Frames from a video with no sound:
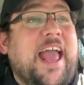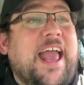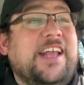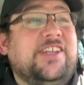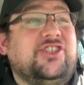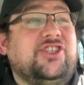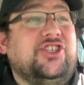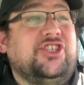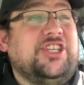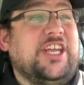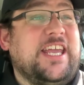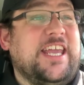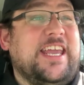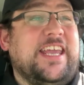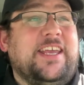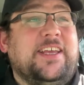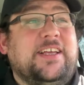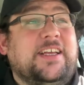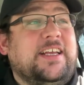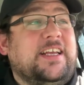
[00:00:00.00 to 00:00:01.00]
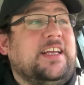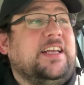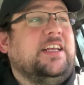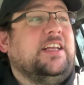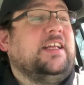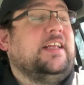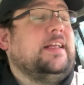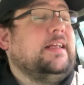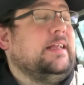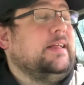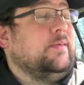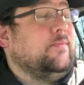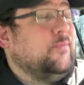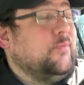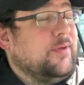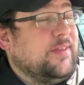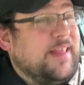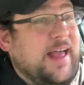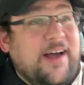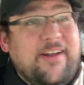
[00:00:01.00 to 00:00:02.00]
And she,
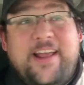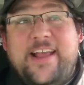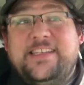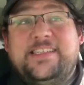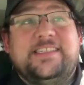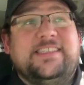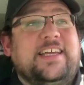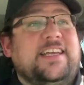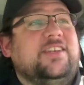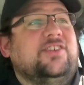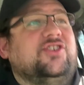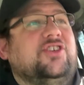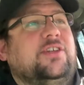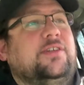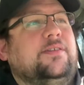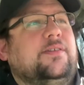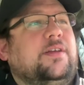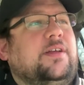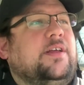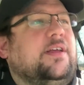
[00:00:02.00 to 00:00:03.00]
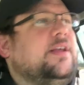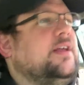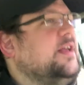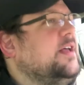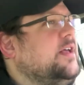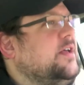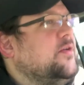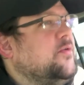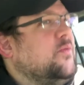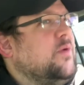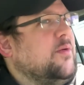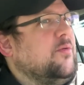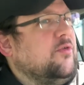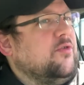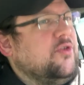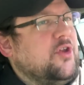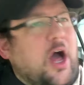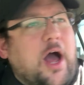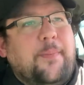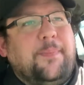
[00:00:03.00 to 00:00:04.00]
without hesitation, we will
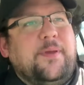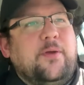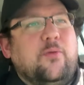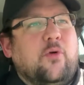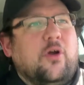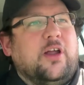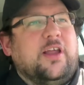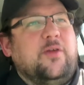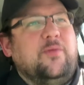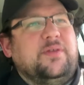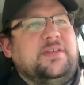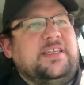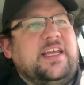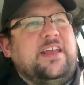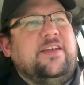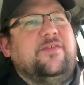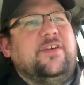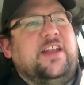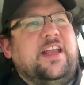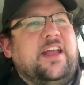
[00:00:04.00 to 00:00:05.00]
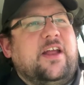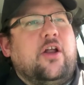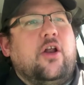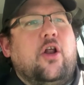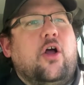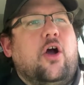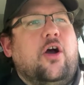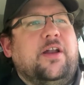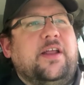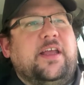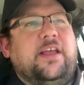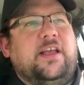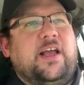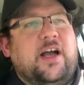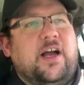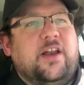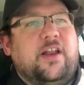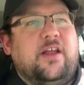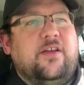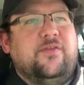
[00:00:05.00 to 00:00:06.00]
not be working with David Ayer on a
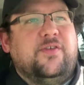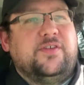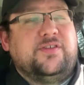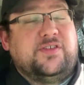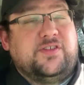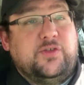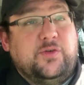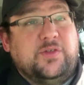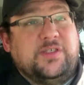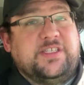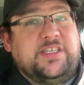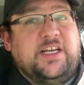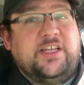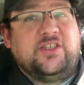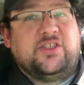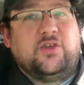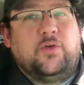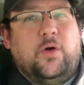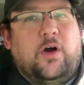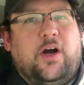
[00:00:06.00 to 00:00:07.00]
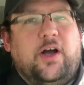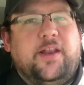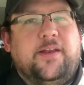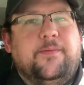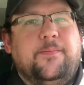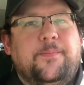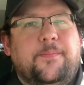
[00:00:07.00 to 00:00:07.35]
cut of his Suicide Squad.